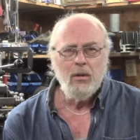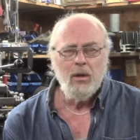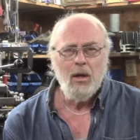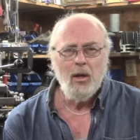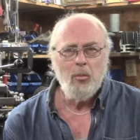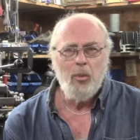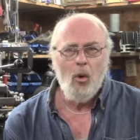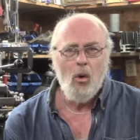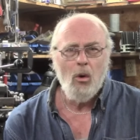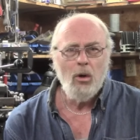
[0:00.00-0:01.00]
uh,
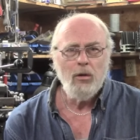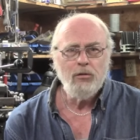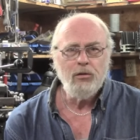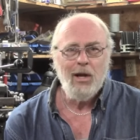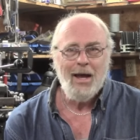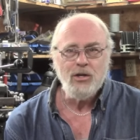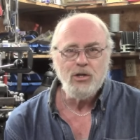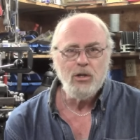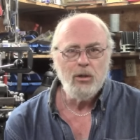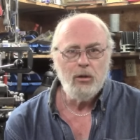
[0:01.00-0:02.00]
bore
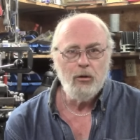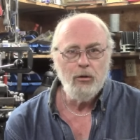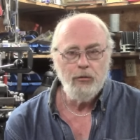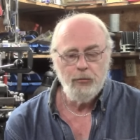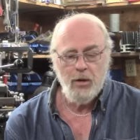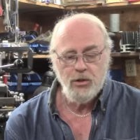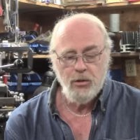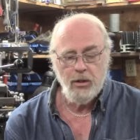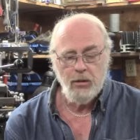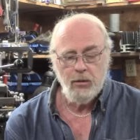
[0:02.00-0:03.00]
slash groove
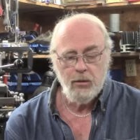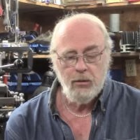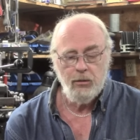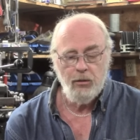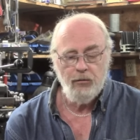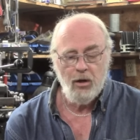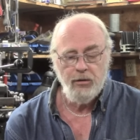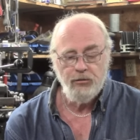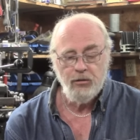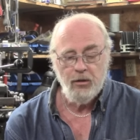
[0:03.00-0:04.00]
measuring device